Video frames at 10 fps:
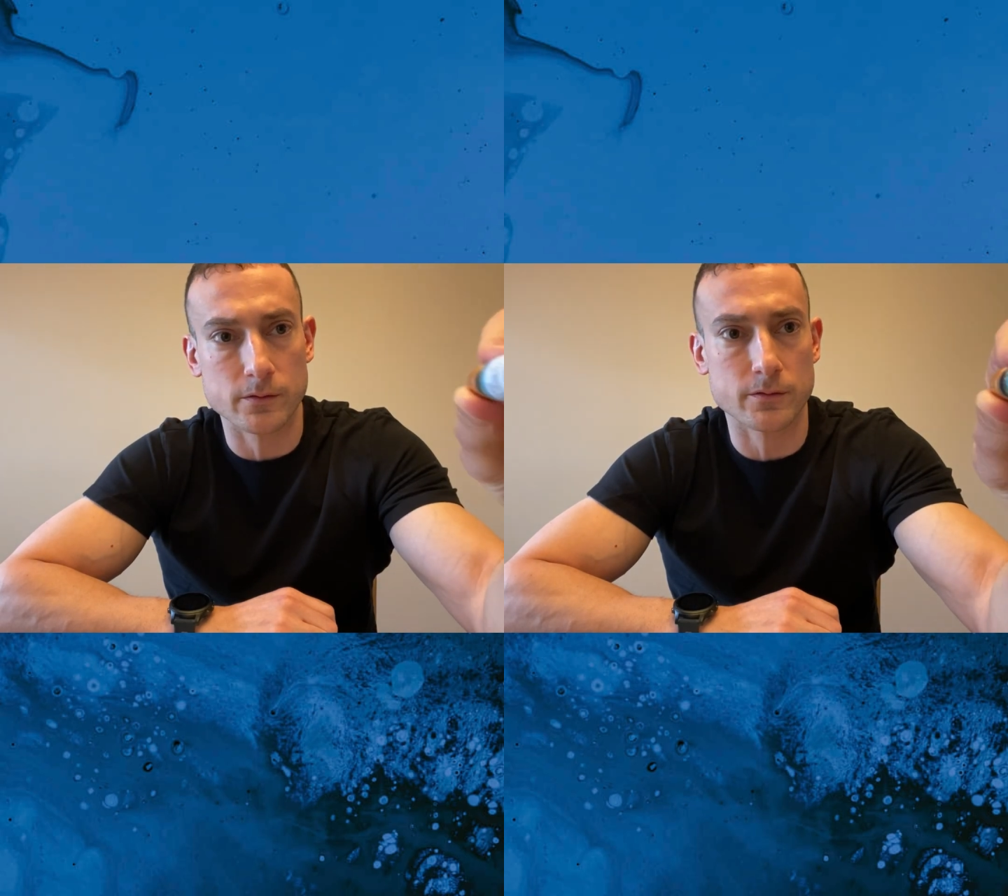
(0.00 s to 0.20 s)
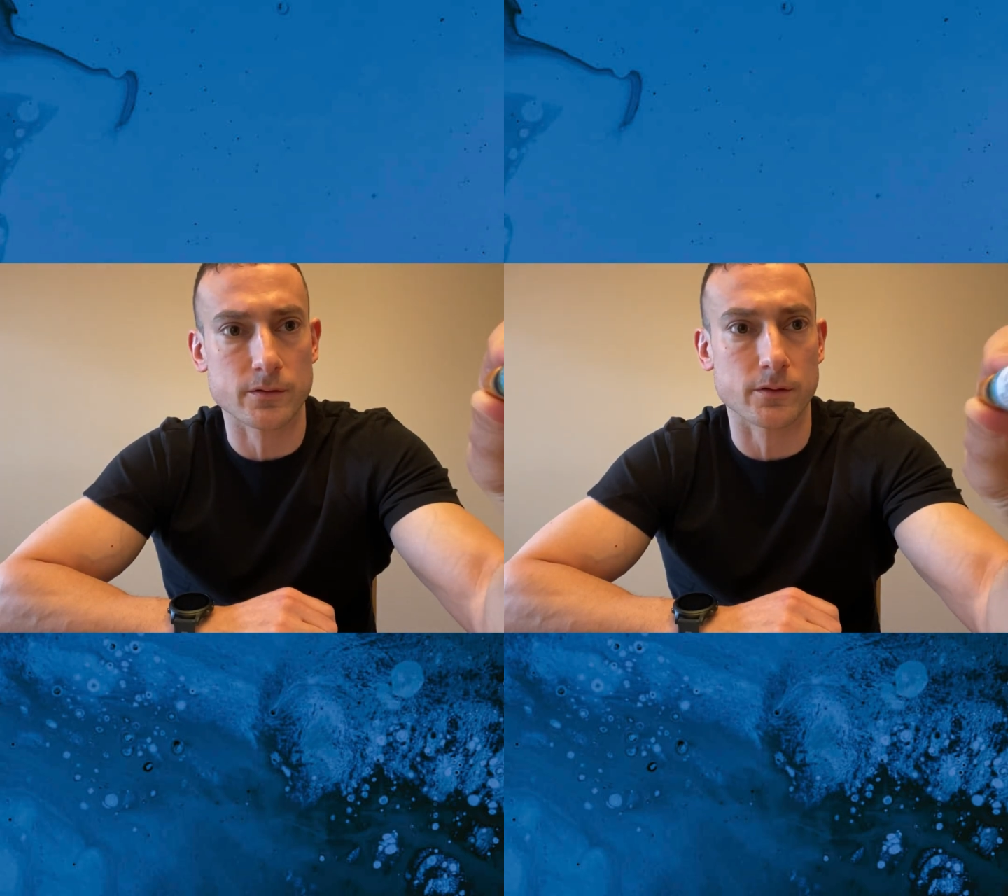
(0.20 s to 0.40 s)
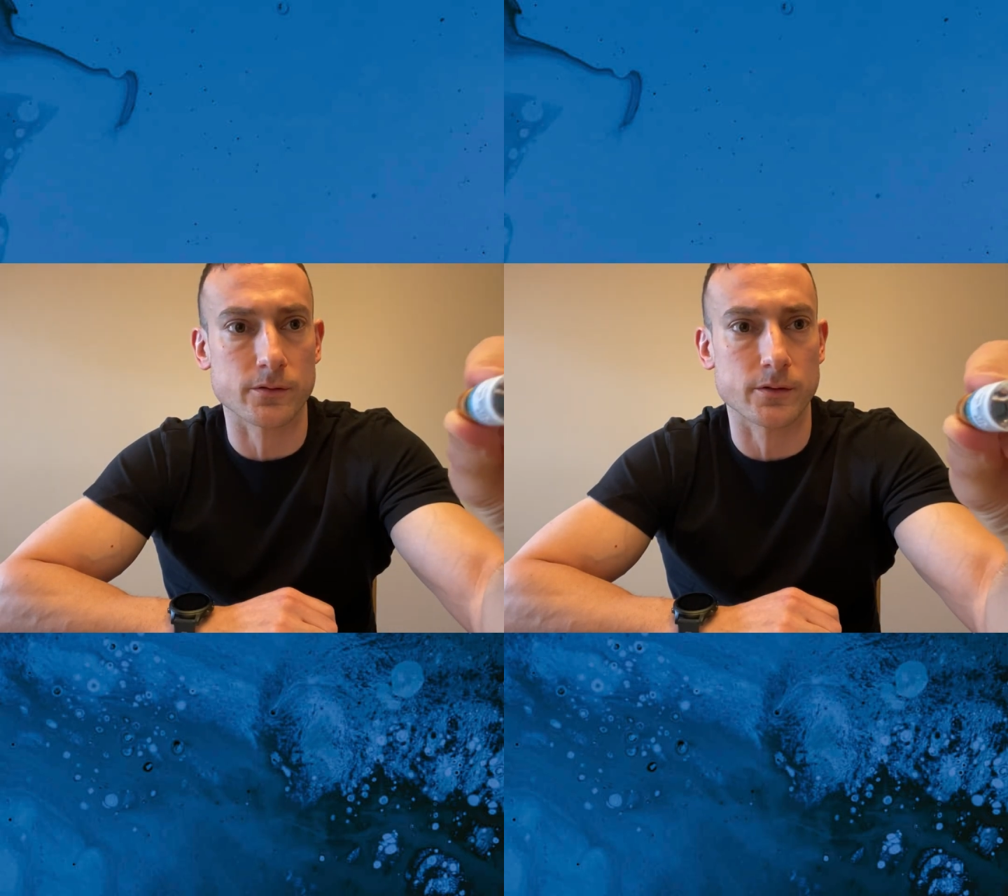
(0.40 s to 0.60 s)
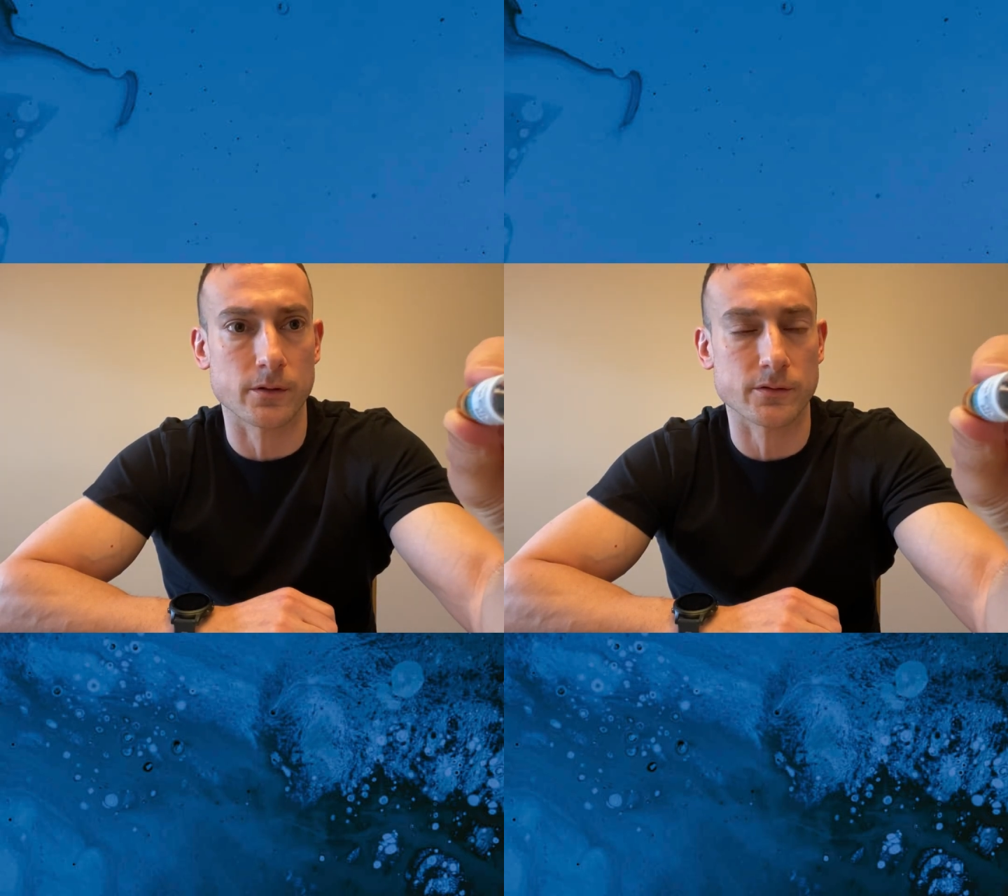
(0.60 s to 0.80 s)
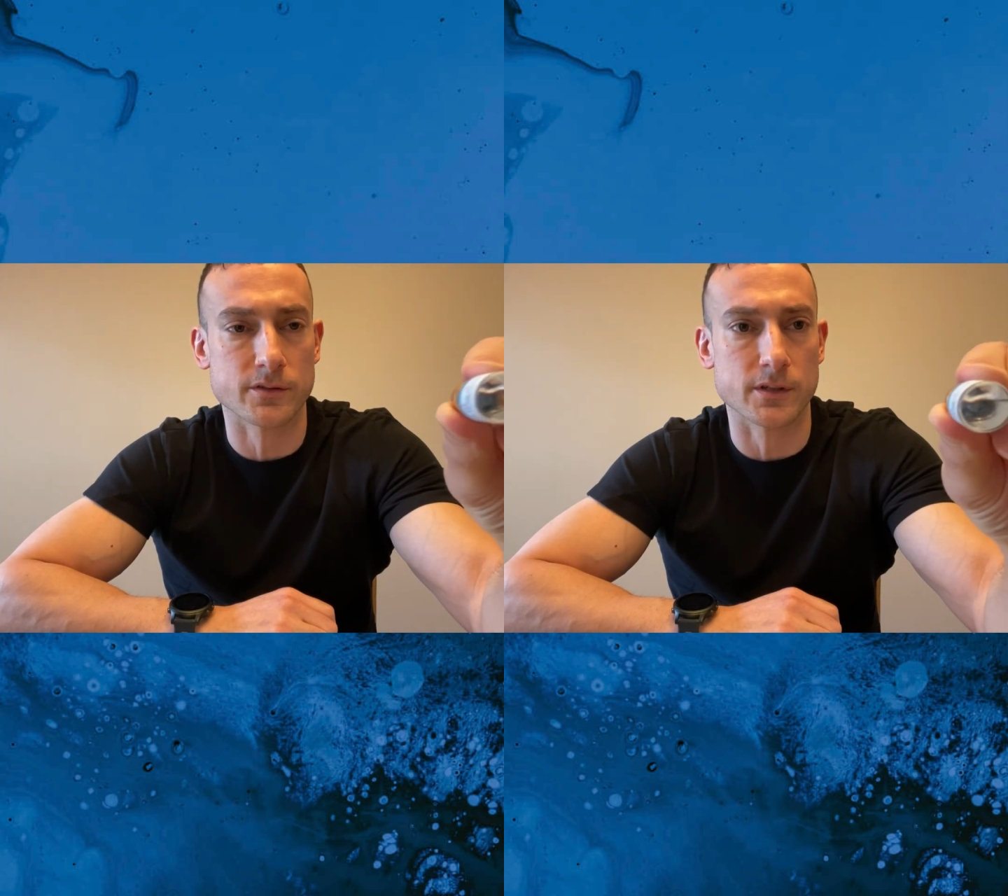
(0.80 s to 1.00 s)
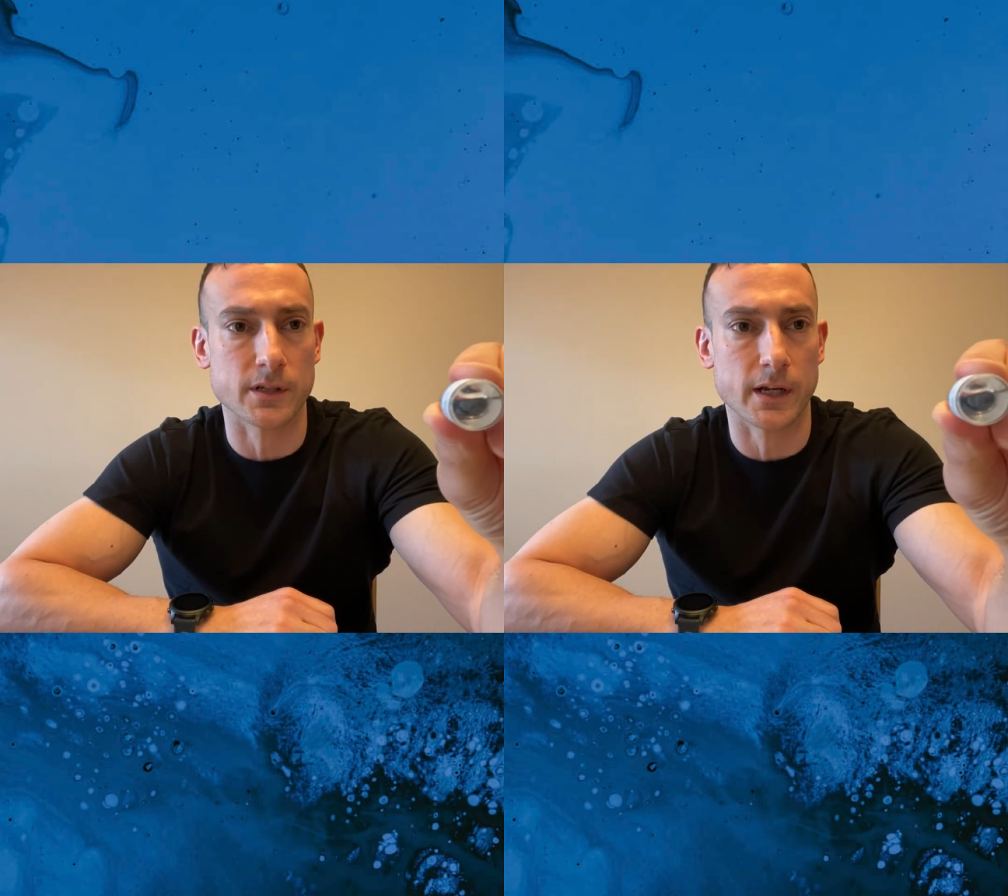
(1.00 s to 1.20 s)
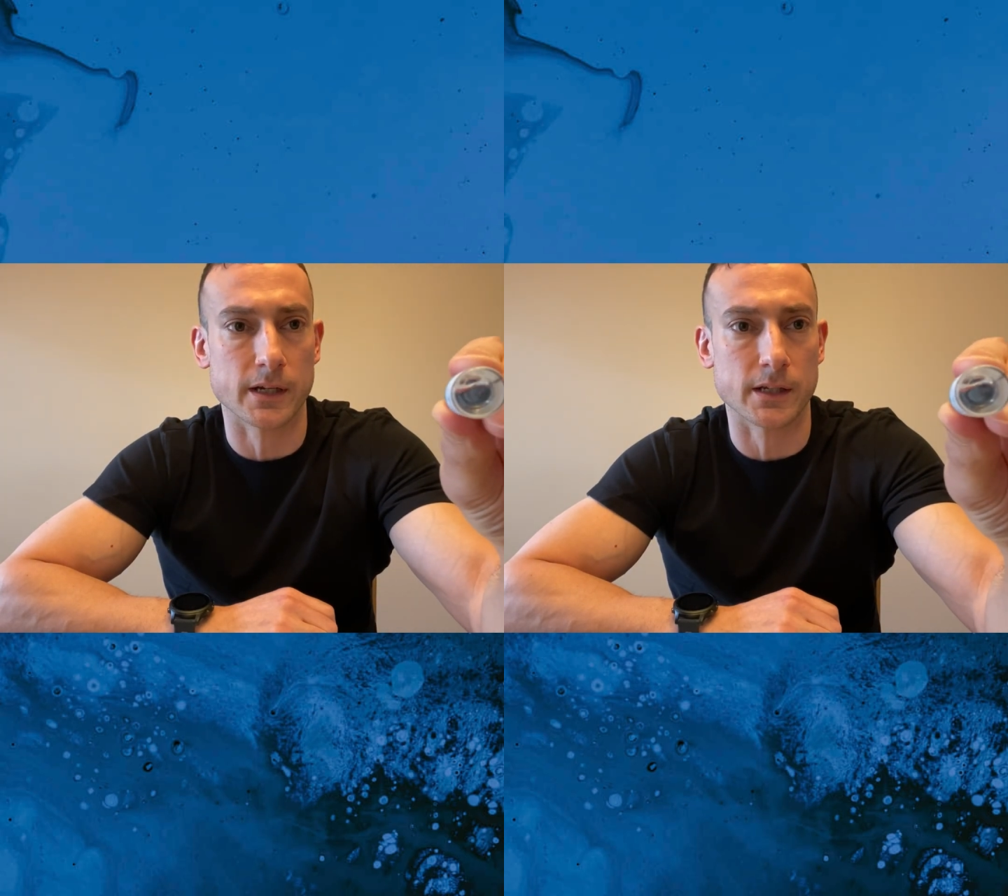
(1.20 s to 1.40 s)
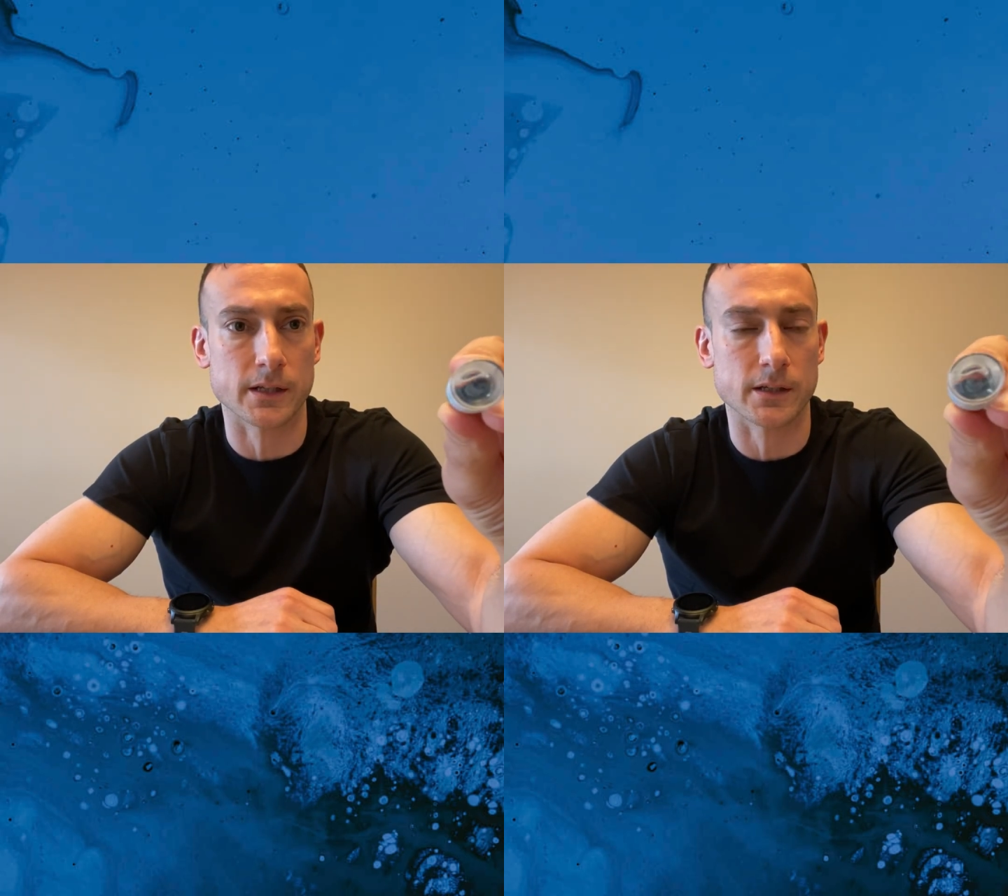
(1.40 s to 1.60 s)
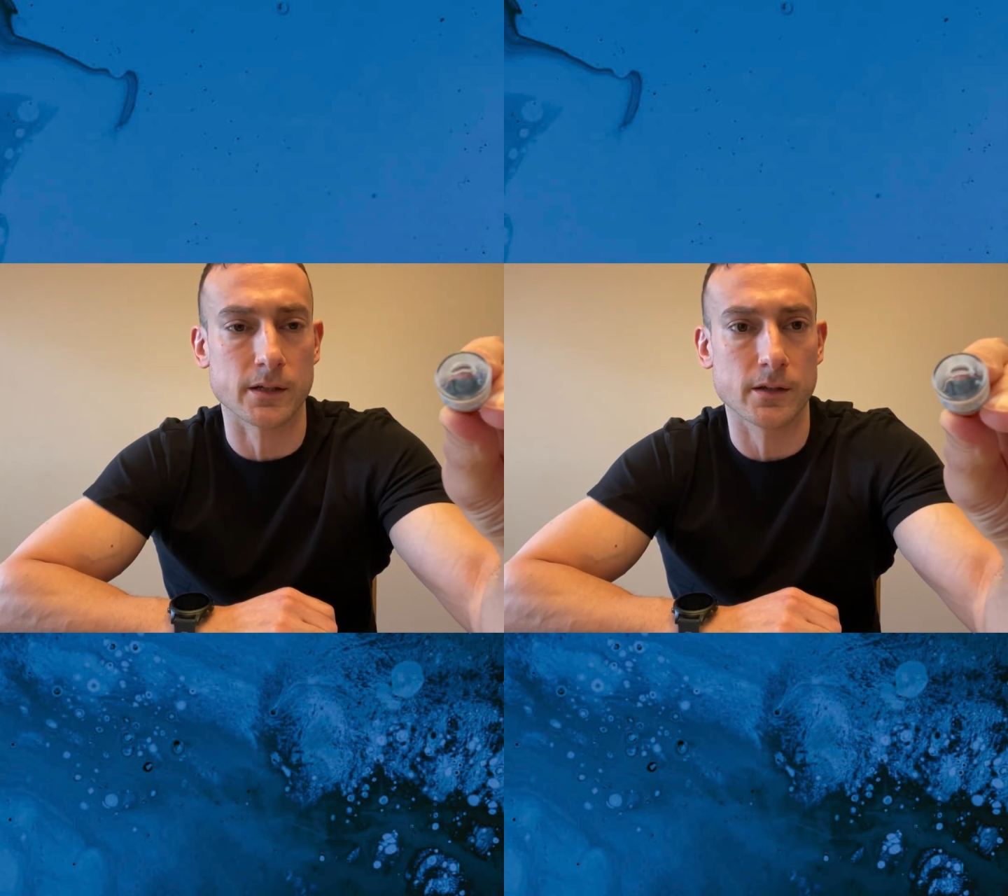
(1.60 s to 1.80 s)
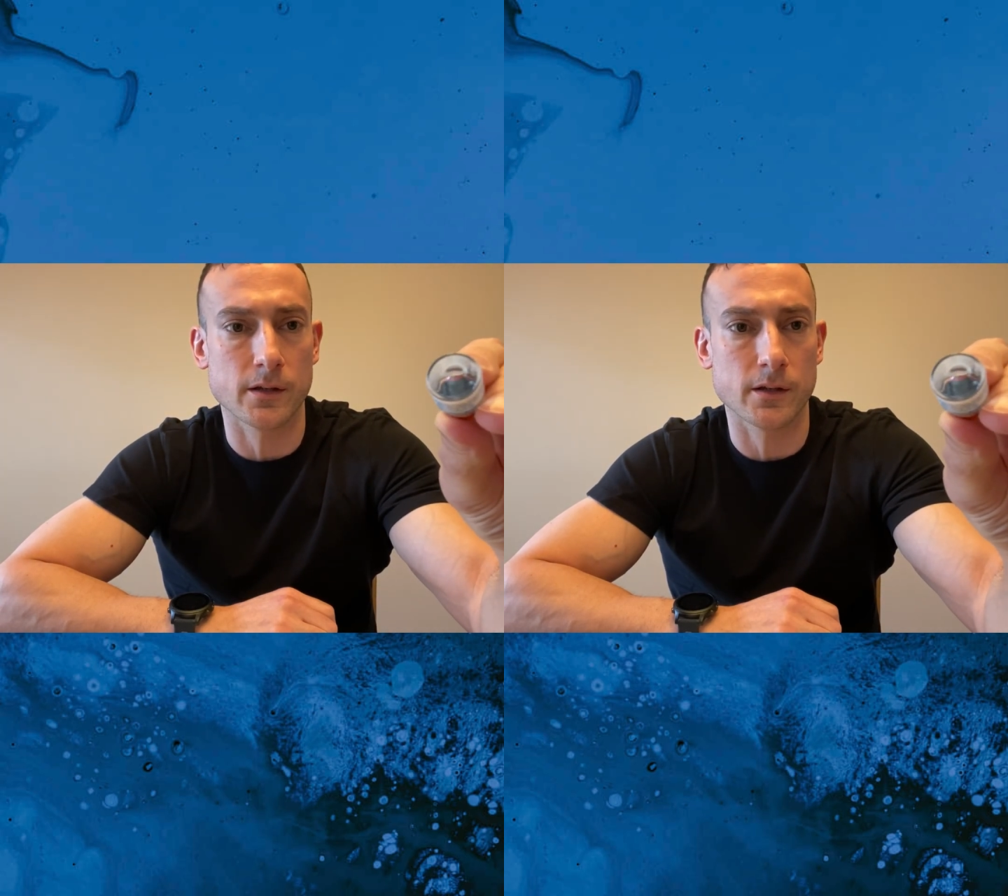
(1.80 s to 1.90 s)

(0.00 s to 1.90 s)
So you don't see any